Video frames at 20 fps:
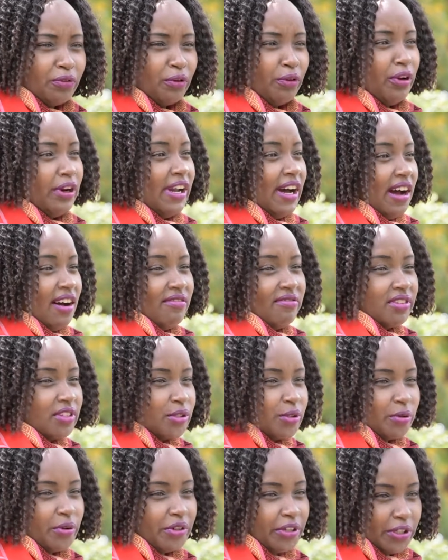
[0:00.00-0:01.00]
you don't have a
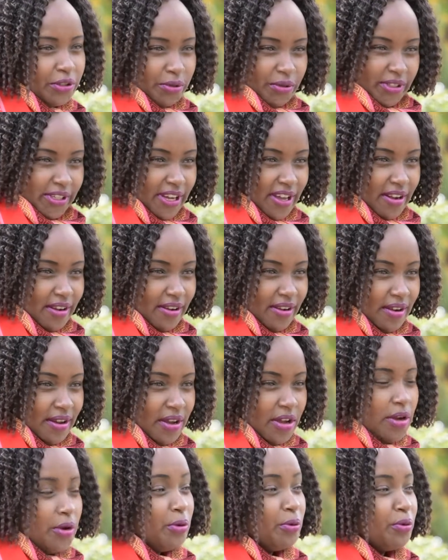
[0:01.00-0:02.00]
story to tell.
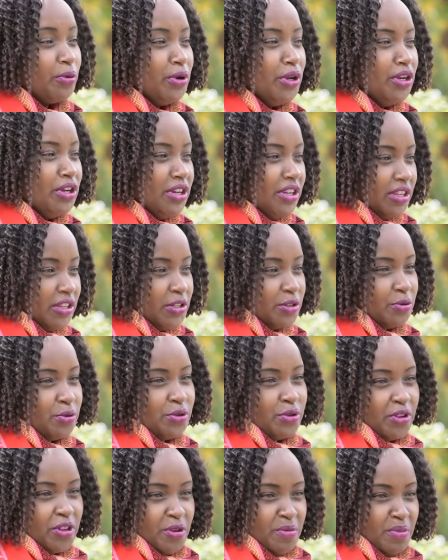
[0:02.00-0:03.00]
We need to
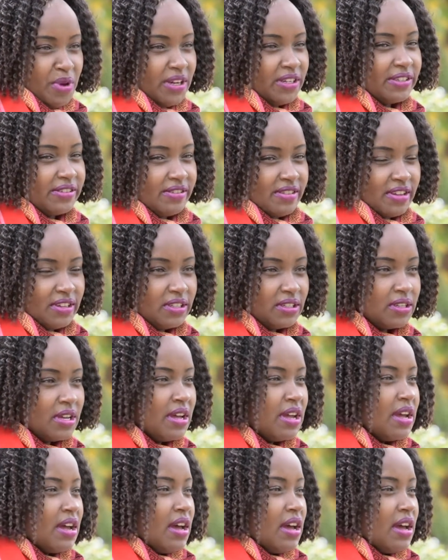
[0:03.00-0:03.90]
document this,